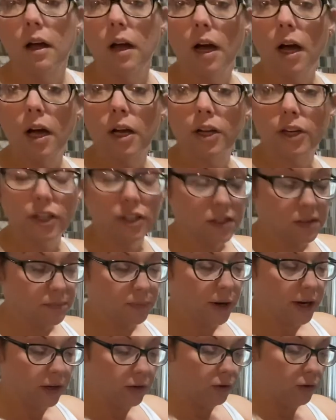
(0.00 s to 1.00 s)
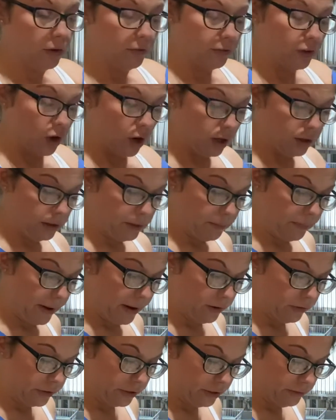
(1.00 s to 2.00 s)
A good sprinkle of garlic
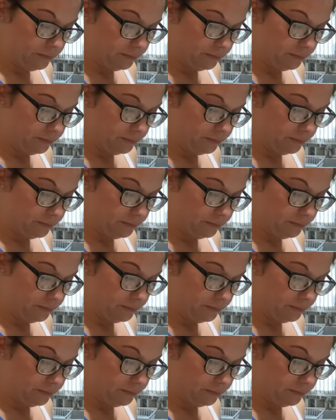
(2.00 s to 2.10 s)
powder.